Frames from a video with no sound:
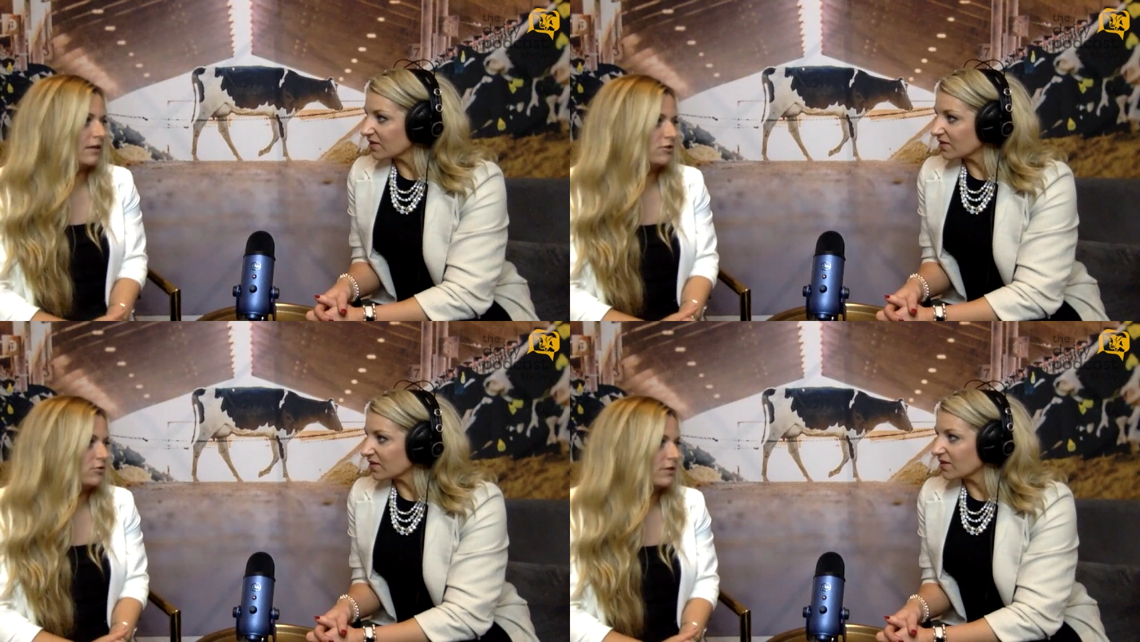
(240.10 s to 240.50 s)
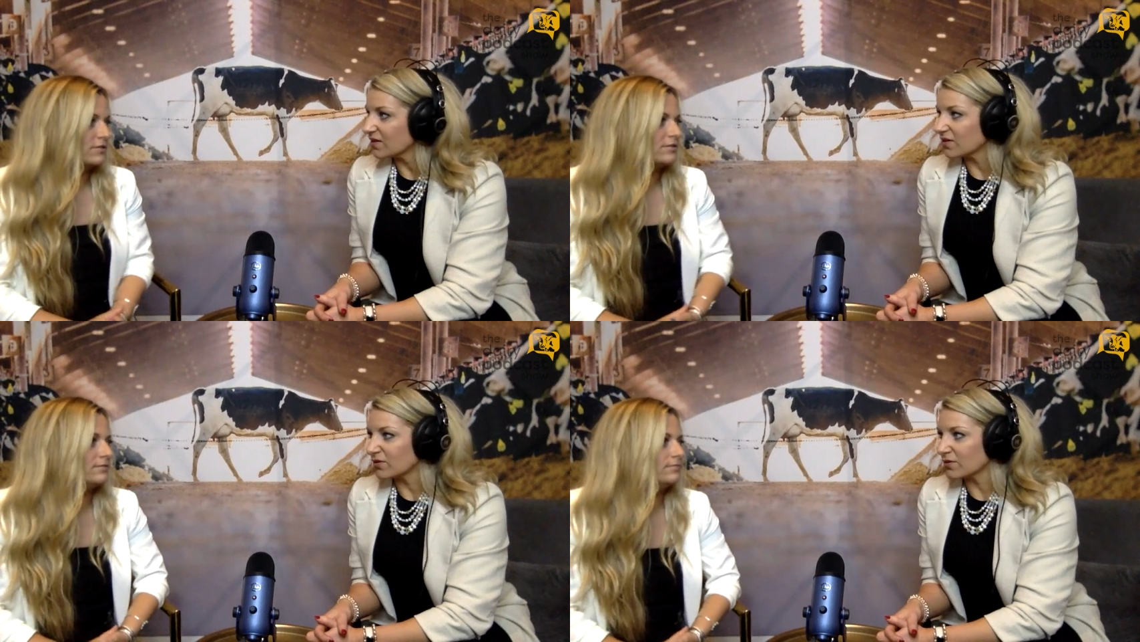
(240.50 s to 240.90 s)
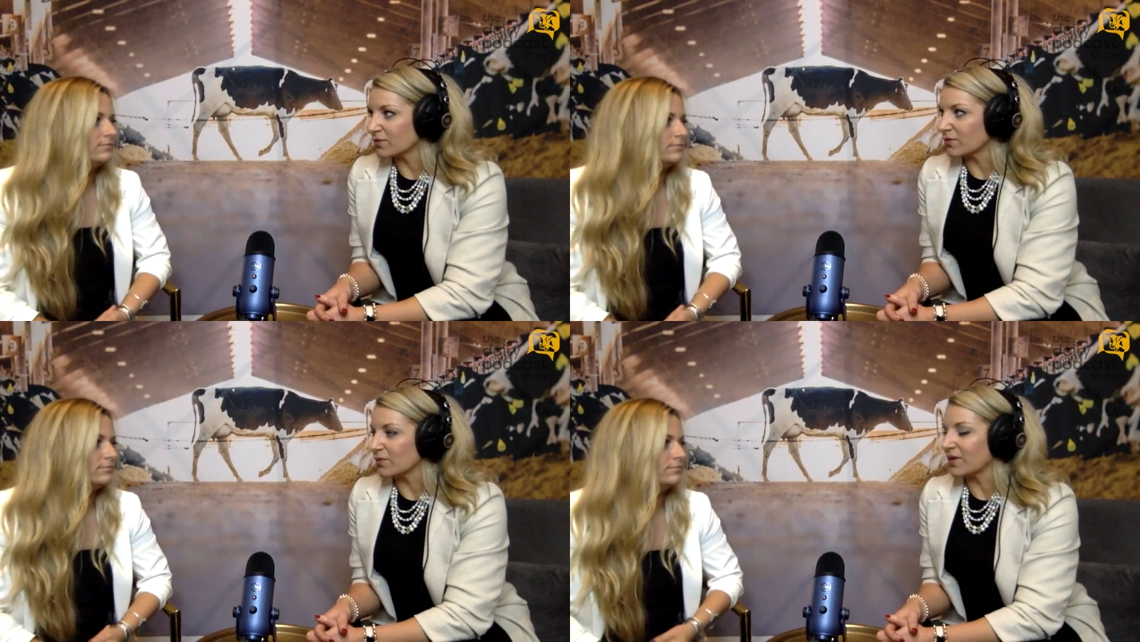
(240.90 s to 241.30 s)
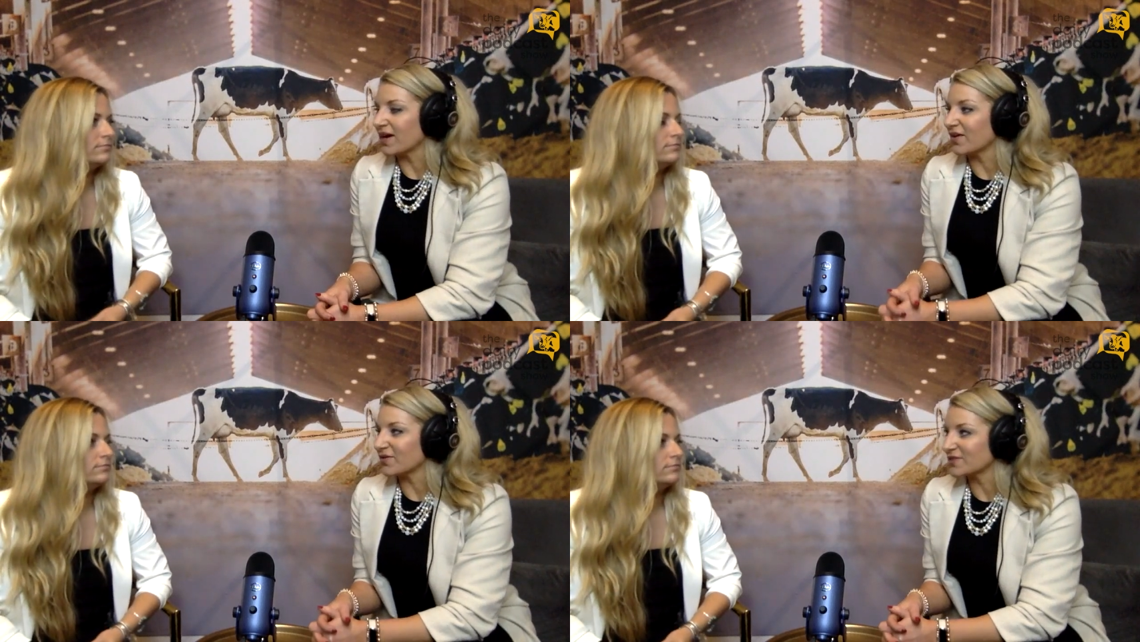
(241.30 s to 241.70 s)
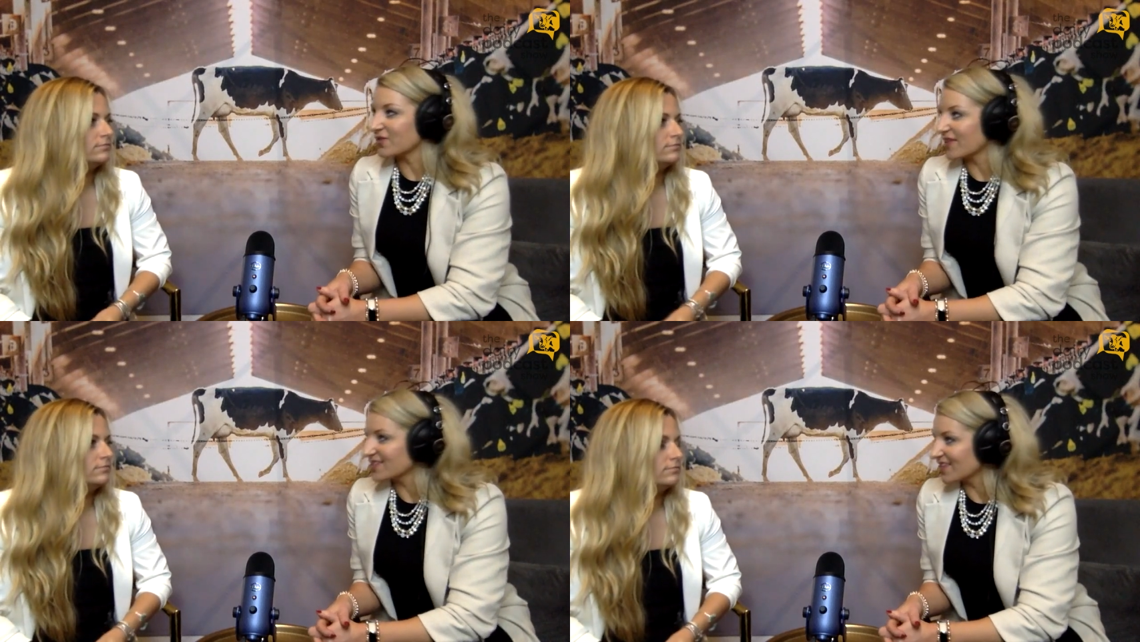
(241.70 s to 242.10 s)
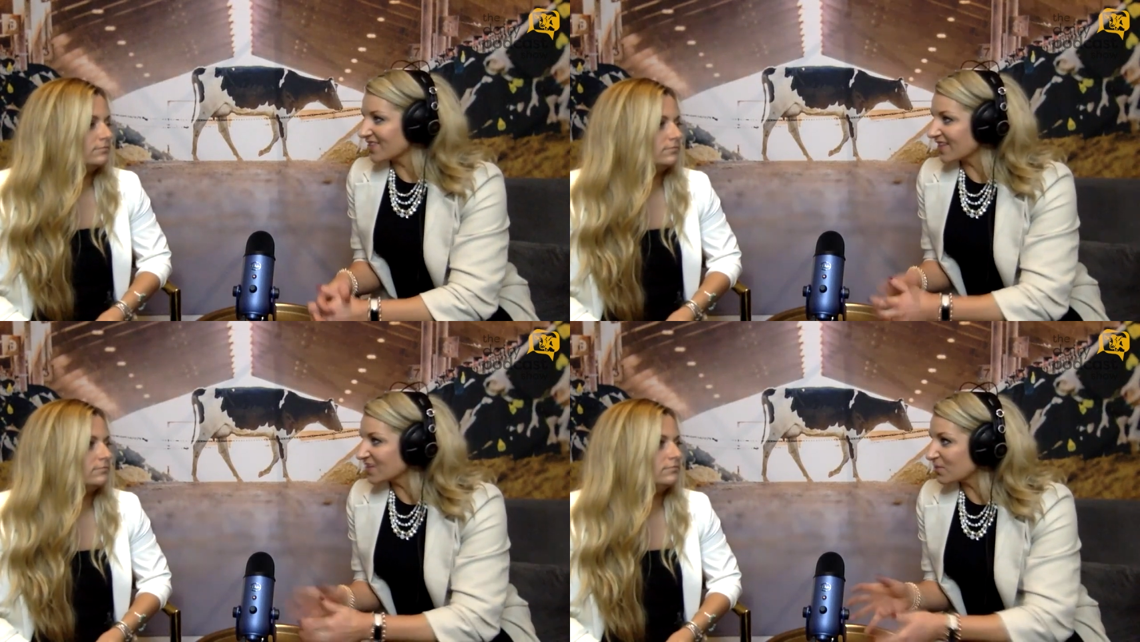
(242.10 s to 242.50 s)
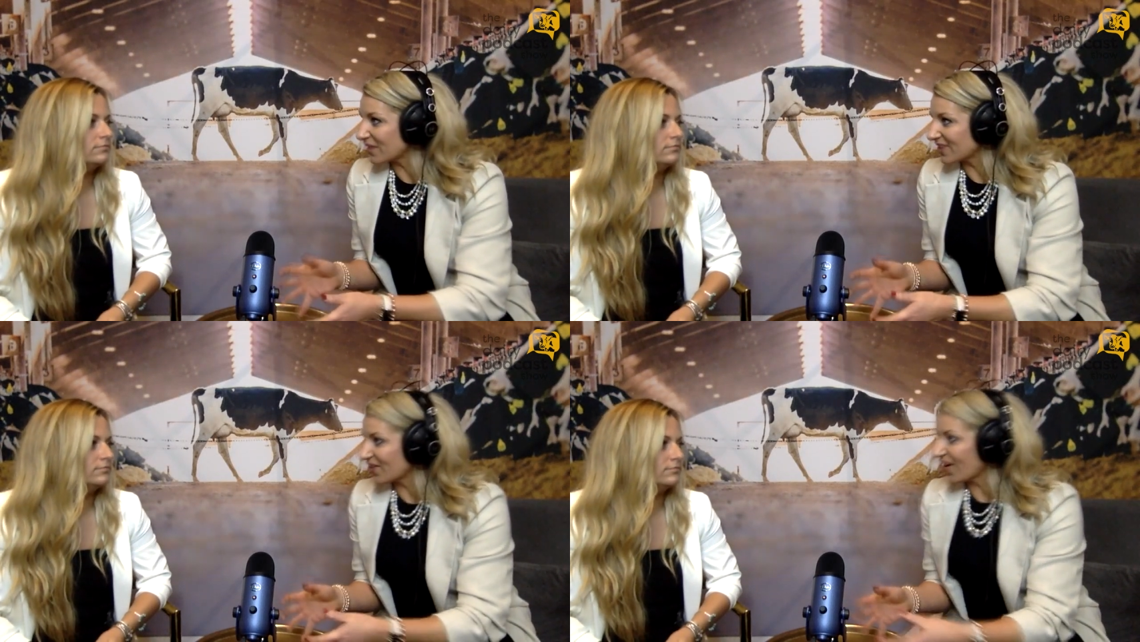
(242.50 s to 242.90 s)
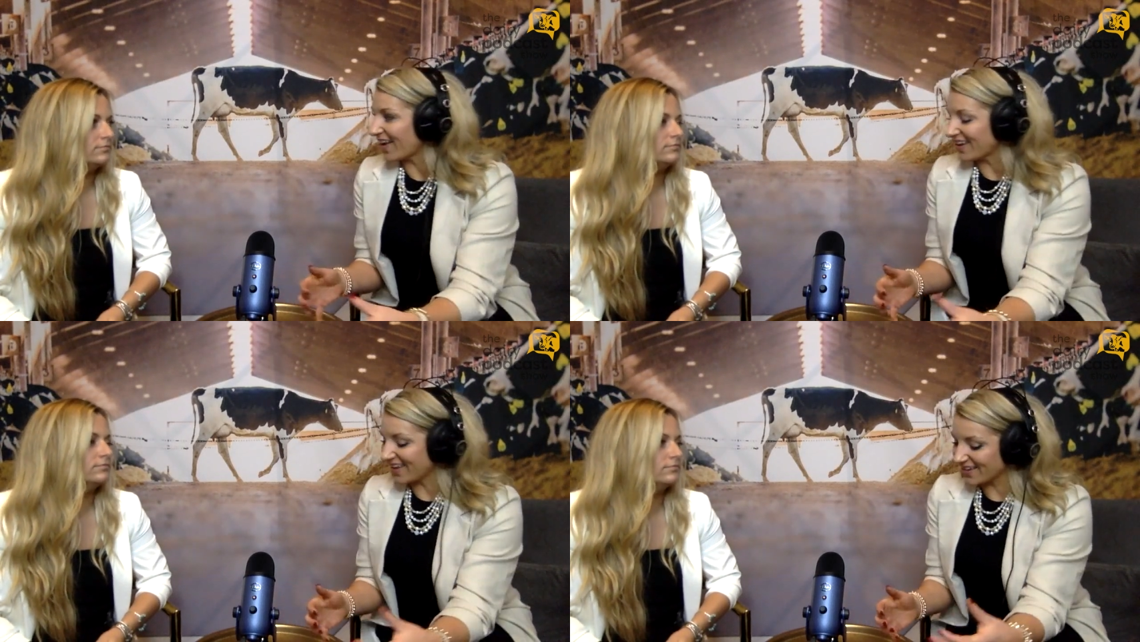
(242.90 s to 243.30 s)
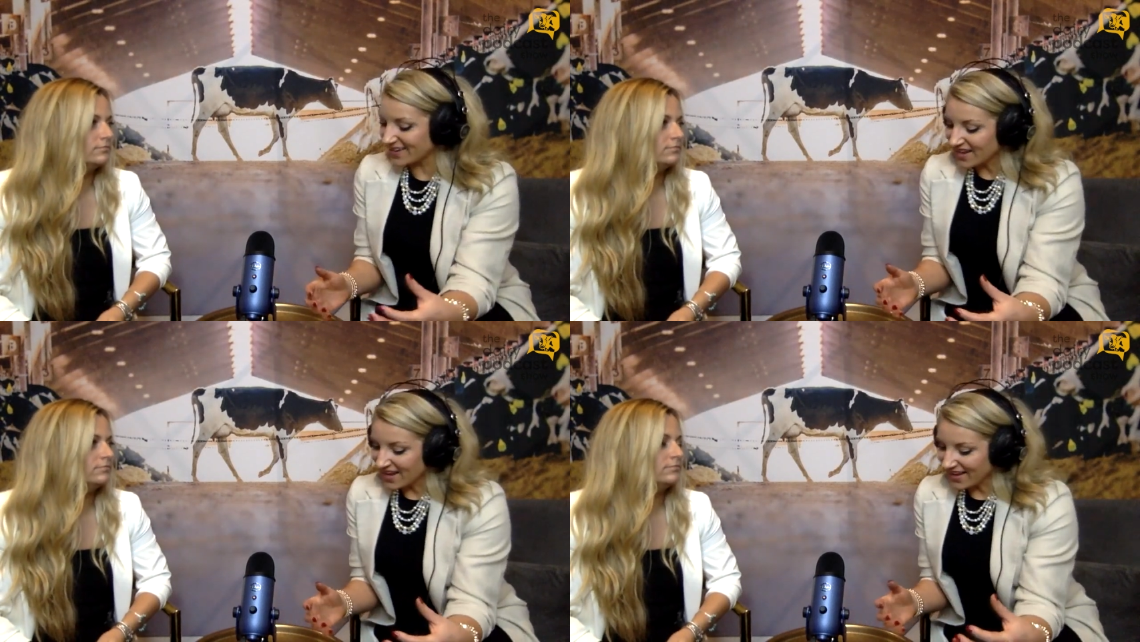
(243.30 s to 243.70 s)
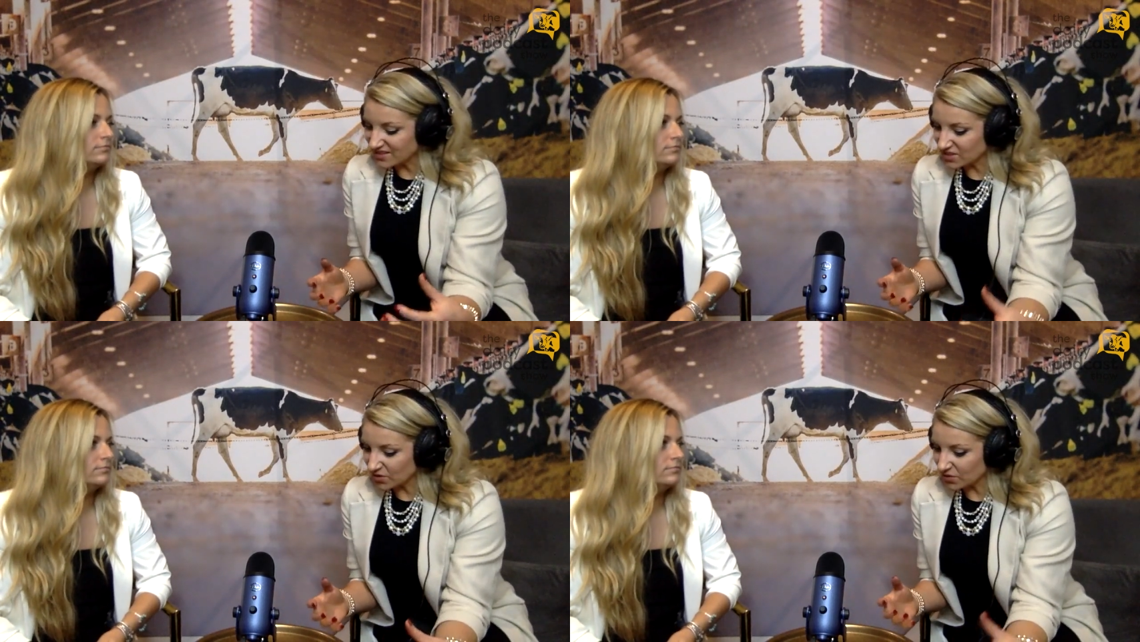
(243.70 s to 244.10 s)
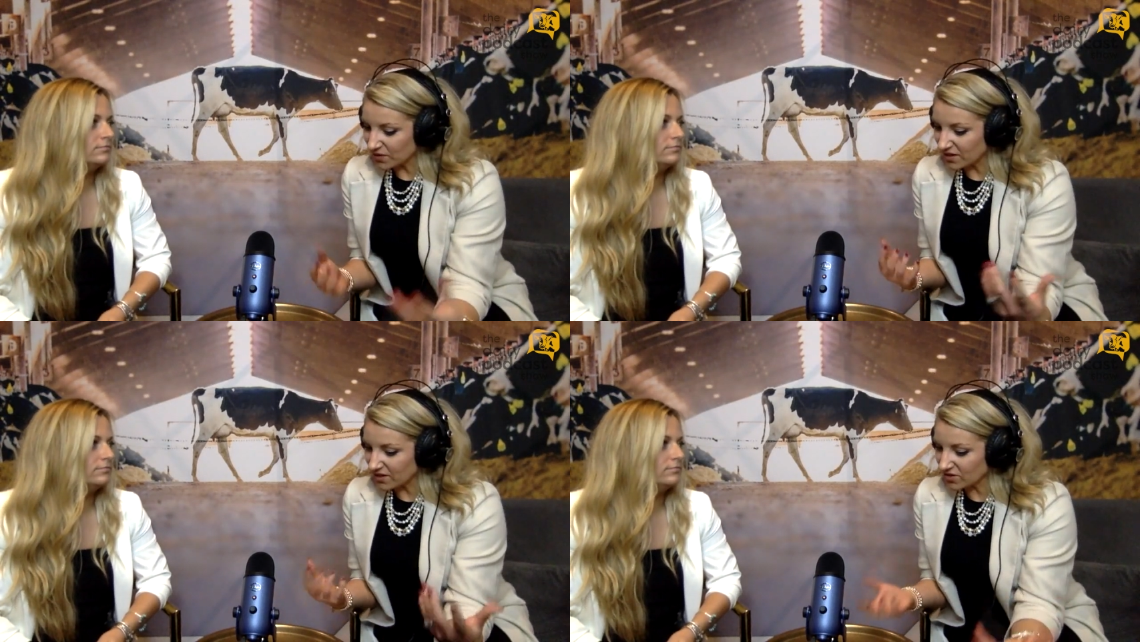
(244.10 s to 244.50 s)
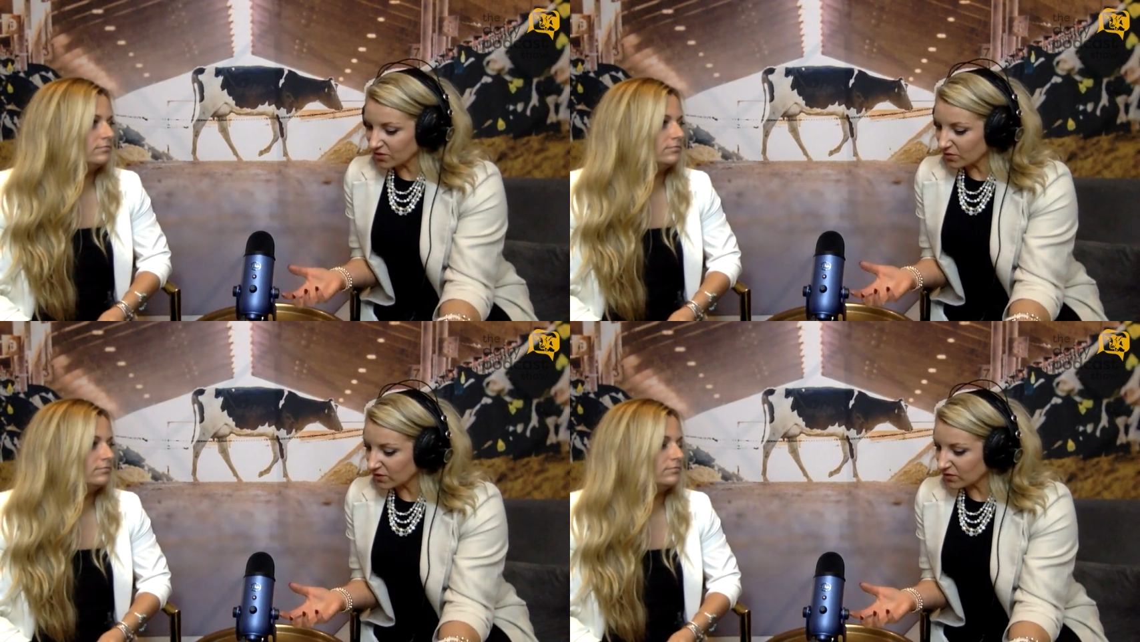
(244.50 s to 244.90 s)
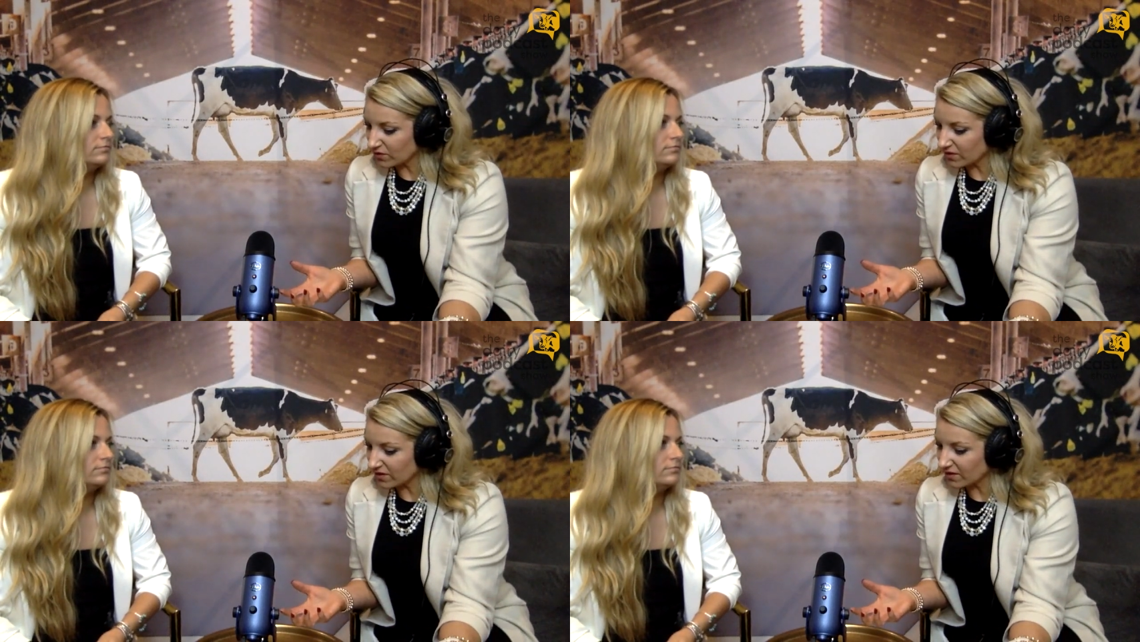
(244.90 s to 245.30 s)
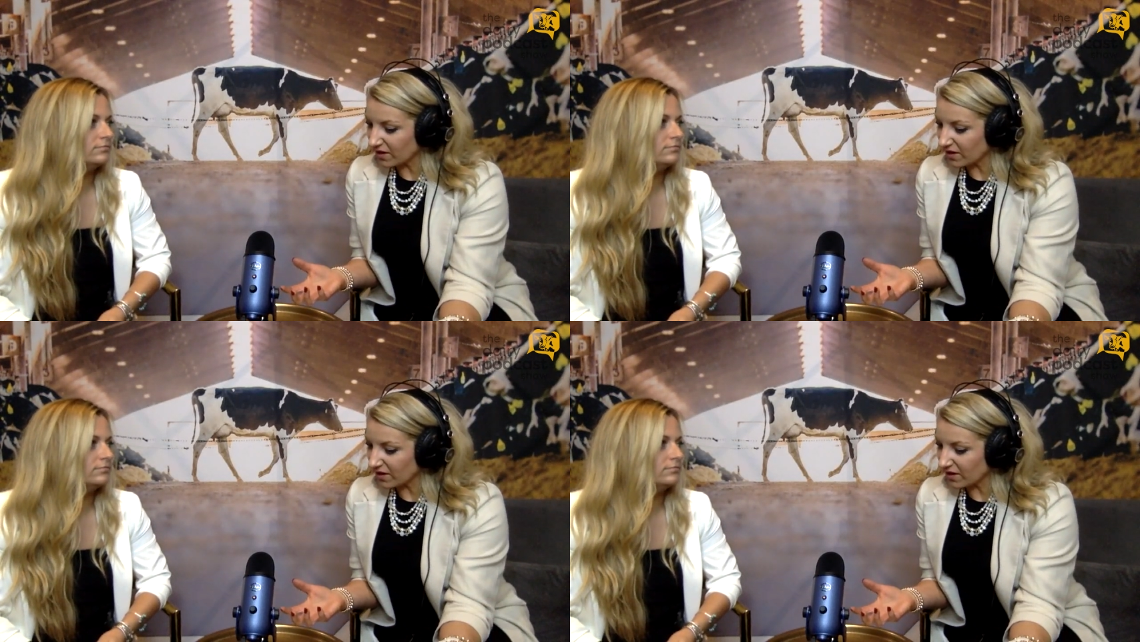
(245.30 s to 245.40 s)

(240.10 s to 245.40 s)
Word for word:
Speaker 1: that choice Ooh, wow so that's a that's a big thought and and so you and your